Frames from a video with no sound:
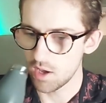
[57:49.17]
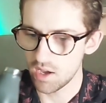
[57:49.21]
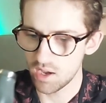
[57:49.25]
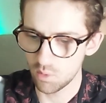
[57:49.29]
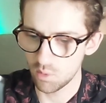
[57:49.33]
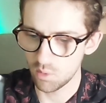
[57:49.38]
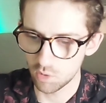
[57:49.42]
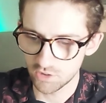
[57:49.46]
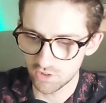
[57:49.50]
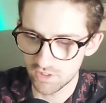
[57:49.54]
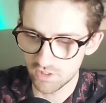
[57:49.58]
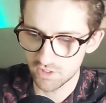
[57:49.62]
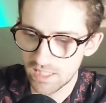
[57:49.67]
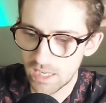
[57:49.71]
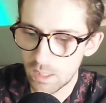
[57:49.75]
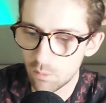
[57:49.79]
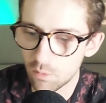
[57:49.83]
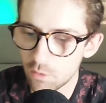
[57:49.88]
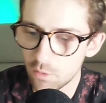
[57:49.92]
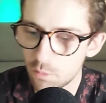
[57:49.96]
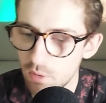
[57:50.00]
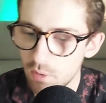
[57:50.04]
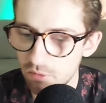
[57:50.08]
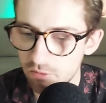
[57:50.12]
Watching the game
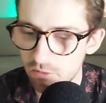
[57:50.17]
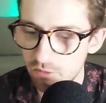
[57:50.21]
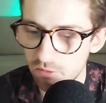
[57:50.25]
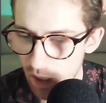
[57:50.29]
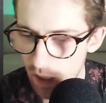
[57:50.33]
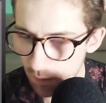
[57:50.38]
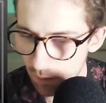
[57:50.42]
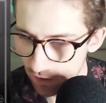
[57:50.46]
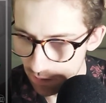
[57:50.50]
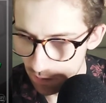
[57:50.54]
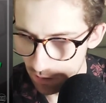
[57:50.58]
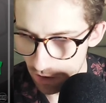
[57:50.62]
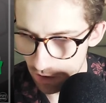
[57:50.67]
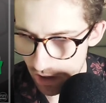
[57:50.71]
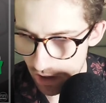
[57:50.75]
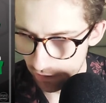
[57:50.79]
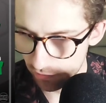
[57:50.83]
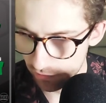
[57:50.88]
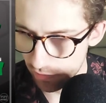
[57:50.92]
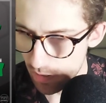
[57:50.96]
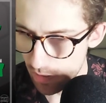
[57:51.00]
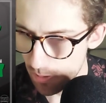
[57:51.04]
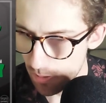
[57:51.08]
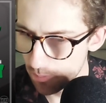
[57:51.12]
with my family tomorrow,
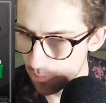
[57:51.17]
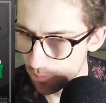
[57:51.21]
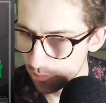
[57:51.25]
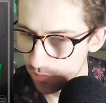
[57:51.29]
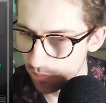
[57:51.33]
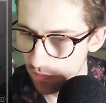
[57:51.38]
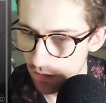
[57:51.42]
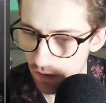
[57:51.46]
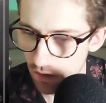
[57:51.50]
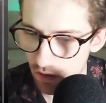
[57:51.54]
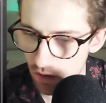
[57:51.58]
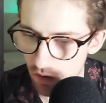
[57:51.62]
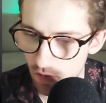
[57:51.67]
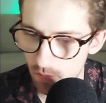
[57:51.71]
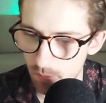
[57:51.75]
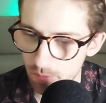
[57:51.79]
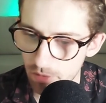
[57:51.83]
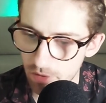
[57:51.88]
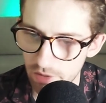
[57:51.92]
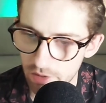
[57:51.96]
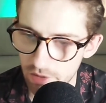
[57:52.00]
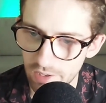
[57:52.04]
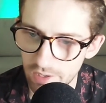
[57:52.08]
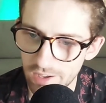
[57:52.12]
actually.
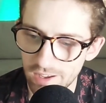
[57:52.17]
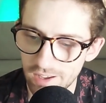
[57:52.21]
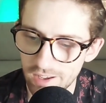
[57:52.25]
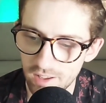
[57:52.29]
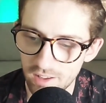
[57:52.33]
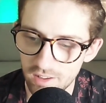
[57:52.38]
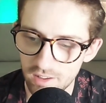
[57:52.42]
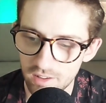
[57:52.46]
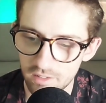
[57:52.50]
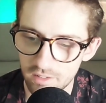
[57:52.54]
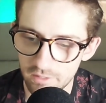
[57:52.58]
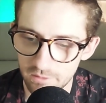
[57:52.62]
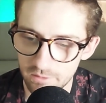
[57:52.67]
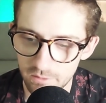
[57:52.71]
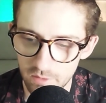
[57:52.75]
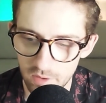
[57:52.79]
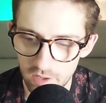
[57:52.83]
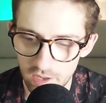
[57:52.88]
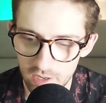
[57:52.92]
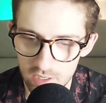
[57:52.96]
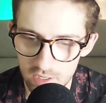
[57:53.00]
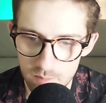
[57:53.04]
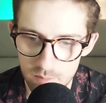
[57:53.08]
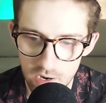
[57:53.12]
But for
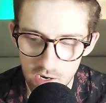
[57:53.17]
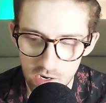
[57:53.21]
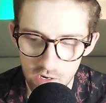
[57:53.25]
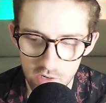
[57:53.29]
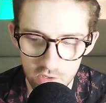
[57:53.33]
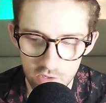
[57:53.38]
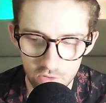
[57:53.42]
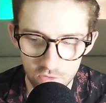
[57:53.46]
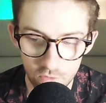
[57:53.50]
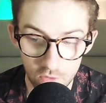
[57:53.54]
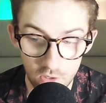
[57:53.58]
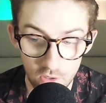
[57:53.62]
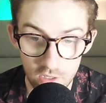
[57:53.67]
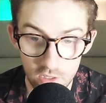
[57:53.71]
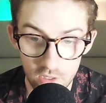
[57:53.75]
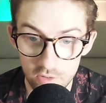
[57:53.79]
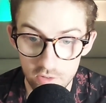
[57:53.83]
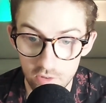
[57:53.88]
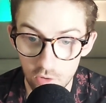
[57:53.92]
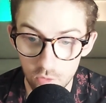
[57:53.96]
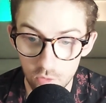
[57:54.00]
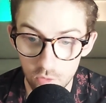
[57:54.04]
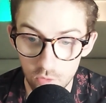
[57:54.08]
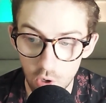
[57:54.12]
any Mariners, for any
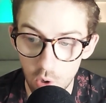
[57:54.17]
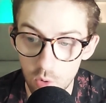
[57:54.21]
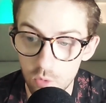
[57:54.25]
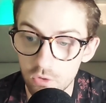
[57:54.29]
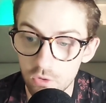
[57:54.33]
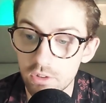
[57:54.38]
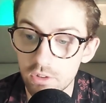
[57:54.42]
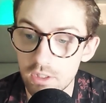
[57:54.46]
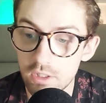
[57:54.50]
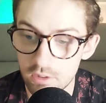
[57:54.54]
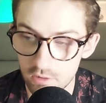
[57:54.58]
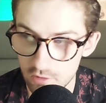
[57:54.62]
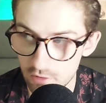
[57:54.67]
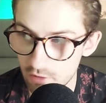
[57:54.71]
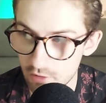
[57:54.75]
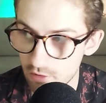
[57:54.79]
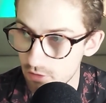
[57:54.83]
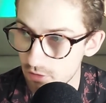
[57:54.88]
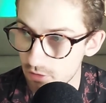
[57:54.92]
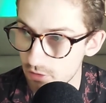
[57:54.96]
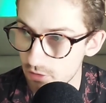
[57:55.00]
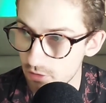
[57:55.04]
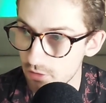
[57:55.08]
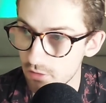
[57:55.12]
Central Coastians,
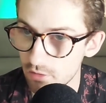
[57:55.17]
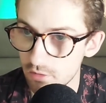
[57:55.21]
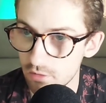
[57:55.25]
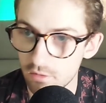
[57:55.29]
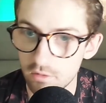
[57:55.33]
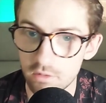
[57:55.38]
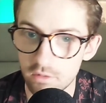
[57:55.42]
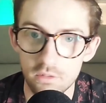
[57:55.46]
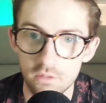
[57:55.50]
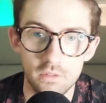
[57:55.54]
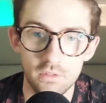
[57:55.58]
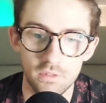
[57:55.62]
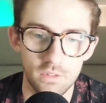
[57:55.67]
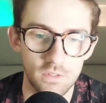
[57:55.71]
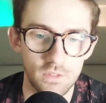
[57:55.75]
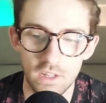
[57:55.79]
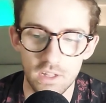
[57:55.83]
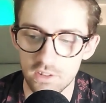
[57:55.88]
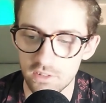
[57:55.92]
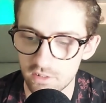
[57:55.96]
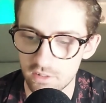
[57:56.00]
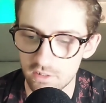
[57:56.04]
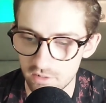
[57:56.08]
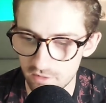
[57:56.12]
if
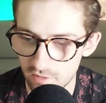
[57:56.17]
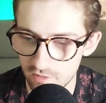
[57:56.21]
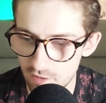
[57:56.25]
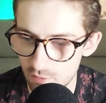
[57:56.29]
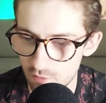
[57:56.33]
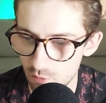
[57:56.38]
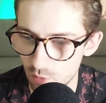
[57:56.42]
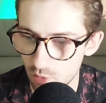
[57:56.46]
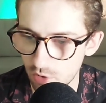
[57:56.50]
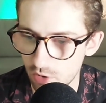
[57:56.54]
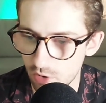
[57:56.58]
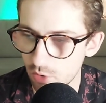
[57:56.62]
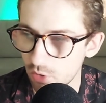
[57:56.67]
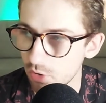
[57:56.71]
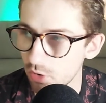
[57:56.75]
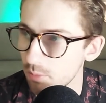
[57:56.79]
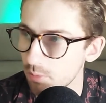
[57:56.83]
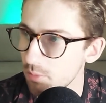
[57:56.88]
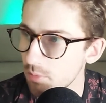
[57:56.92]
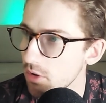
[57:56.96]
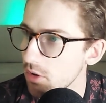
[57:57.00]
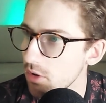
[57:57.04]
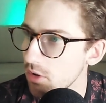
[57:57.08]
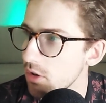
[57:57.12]
that's even what you call
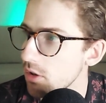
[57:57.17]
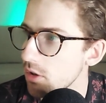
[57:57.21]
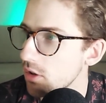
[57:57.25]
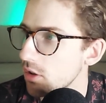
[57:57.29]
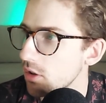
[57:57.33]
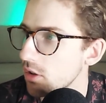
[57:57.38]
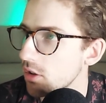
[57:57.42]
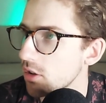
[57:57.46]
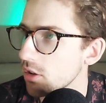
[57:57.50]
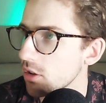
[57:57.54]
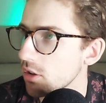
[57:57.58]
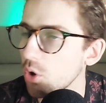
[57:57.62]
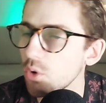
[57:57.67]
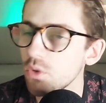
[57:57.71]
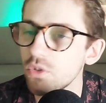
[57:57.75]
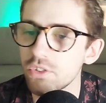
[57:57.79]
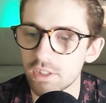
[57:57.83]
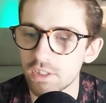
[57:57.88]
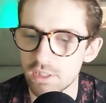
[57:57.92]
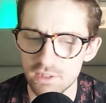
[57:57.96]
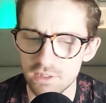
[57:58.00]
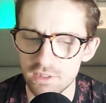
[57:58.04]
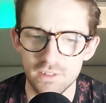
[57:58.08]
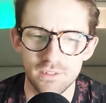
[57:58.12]
them,
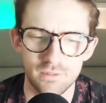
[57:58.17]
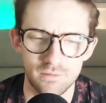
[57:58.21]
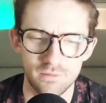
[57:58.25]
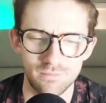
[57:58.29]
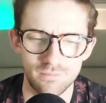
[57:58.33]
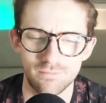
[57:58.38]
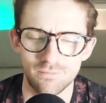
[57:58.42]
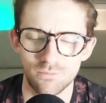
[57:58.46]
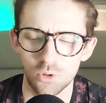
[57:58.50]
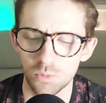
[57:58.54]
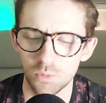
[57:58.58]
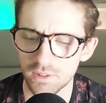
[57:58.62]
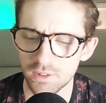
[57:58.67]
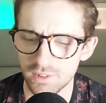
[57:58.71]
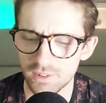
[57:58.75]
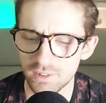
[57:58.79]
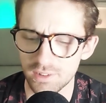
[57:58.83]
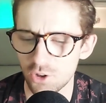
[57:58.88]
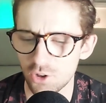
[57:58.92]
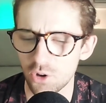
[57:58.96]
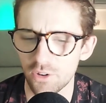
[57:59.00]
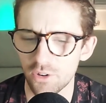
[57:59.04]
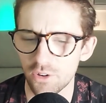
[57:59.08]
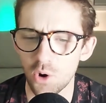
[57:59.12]
Coasties. What am I
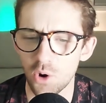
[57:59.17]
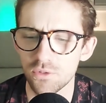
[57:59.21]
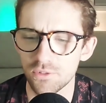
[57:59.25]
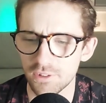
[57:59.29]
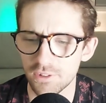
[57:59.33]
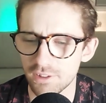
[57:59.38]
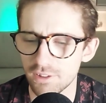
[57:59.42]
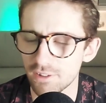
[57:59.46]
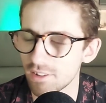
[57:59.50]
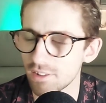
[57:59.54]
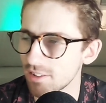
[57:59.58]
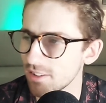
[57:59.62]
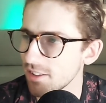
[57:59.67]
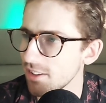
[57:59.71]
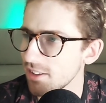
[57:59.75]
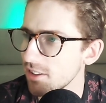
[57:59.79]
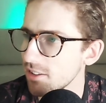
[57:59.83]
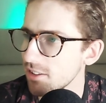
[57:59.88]
saying? Coastians.